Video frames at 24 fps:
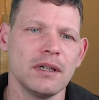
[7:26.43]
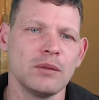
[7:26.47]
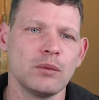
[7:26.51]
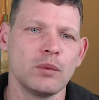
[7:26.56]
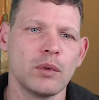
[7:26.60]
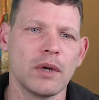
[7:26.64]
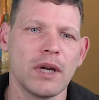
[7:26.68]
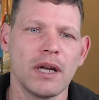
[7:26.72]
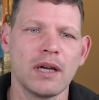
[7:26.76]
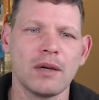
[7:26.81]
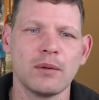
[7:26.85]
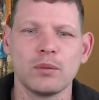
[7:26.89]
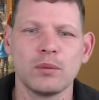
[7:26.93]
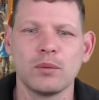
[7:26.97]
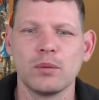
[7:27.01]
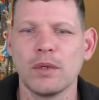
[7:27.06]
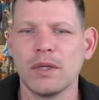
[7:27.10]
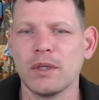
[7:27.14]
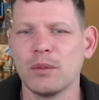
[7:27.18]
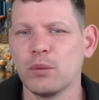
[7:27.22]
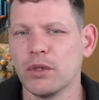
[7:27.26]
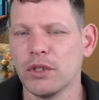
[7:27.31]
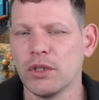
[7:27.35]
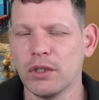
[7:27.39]
Where
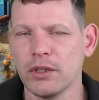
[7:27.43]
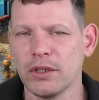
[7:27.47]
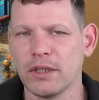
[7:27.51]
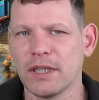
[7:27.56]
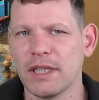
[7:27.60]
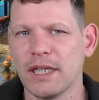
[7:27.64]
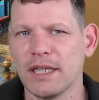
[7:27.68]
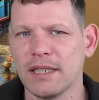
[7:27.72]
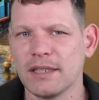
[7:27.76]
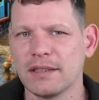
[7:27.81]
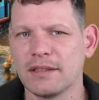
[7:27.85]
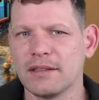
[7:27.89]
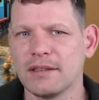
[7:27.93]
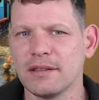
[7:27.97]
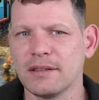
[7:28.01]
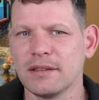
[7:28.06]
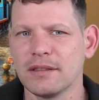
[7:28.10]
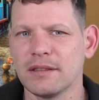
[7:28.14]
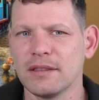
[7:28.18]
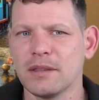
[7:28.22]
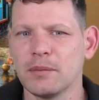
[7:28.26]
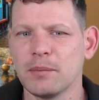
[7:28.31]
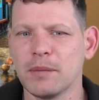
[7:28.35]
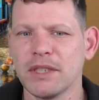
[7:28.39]
when we look at
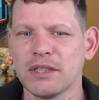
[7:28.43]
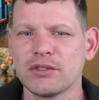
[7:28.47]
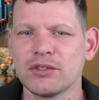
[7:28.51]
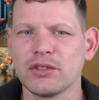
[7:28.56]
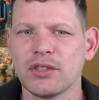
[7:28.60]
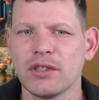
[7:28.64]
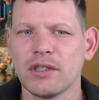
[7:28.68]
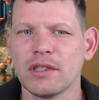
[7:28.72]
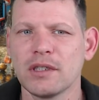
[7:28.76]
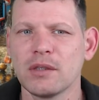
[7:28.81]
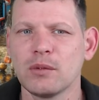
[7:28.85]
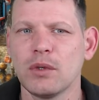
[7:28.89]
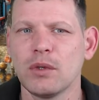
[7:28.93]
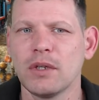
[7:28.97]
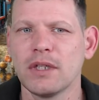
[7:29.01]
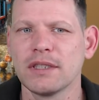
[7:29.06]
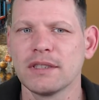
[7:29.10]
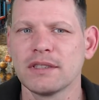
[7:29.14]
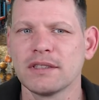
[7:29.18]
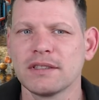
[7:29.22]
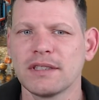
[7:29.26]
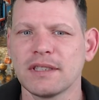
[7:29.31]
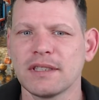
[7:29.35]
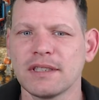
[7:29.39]
the Midjourney
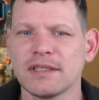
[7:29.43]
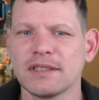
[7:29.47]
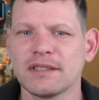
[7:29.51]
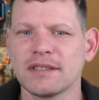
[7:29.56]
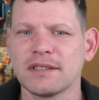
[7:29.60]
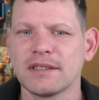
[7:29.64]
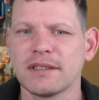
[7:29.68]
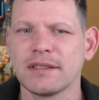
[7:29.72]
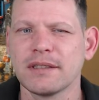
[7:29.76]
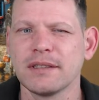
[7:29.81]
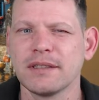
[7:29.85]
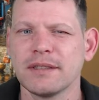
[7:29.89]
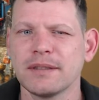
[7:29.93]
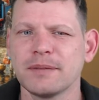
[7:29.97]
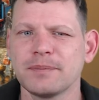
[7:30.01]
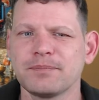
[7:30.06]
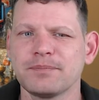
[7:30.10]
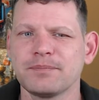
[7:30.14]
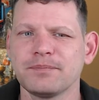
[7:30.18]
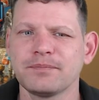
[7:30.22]
ones, it's a